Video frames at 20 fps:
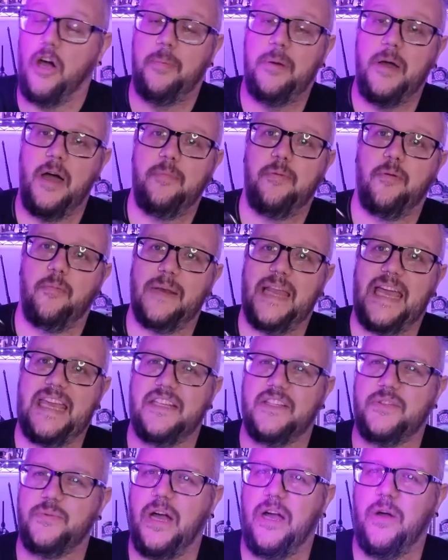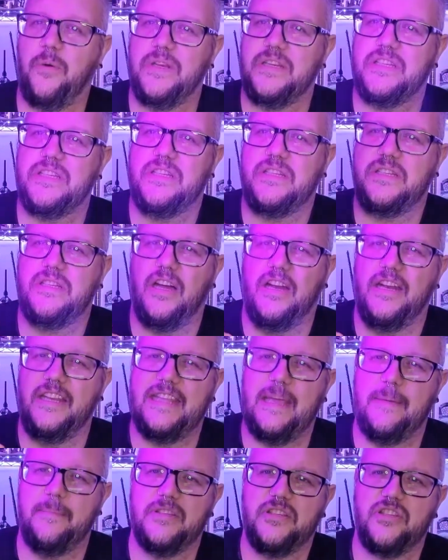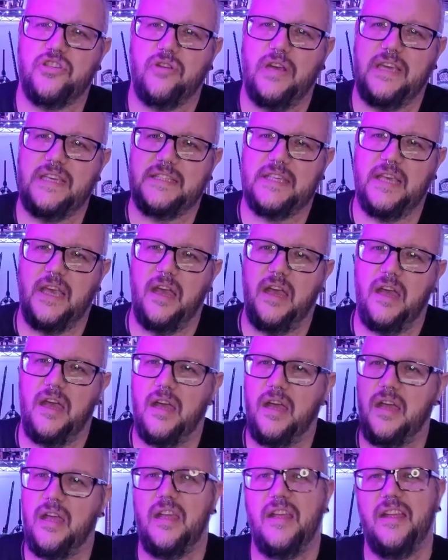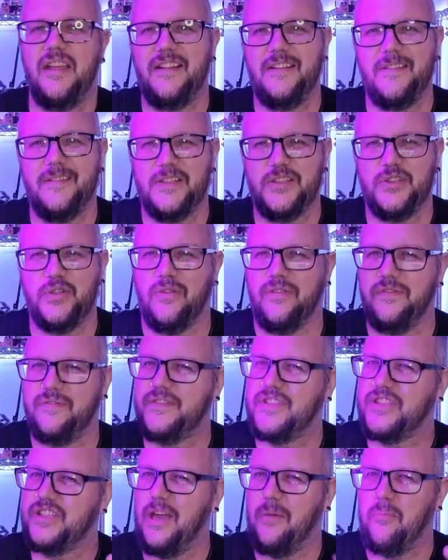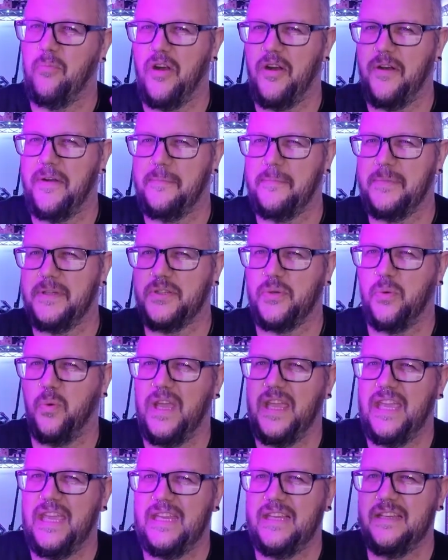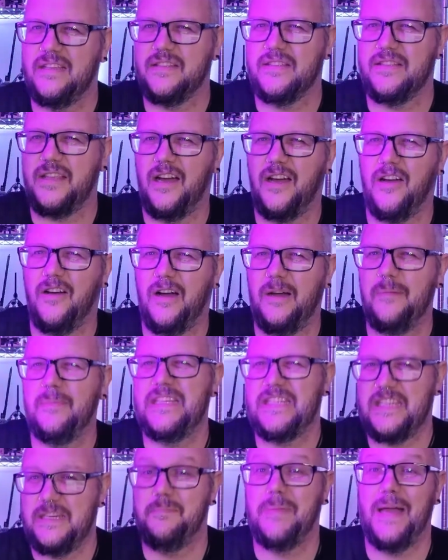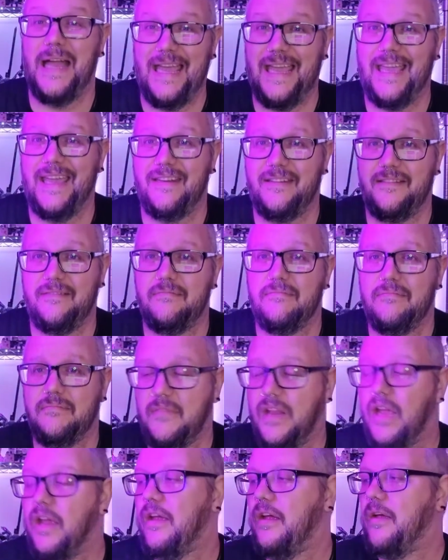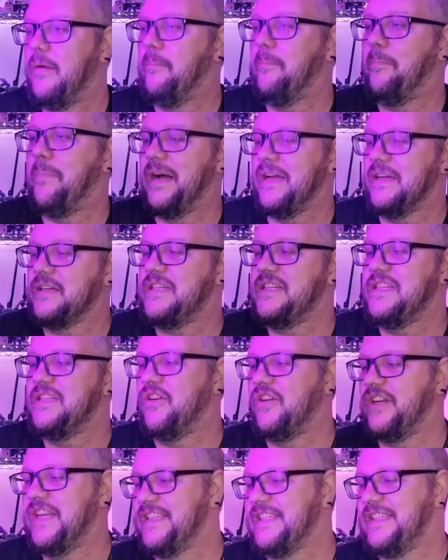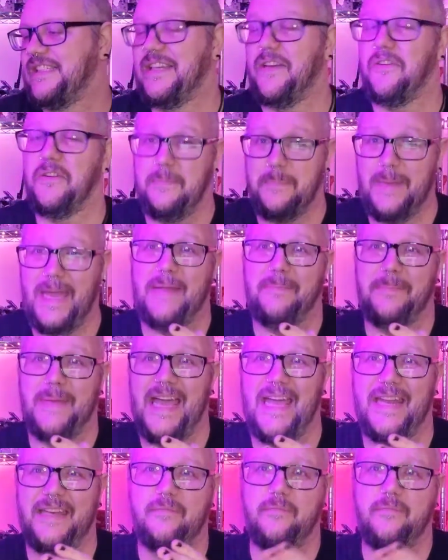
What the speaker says: a purple blade as well, which kind of demonstrates her sort of somewhere in between style. I mean, she's bad, but she's not necessarily bad.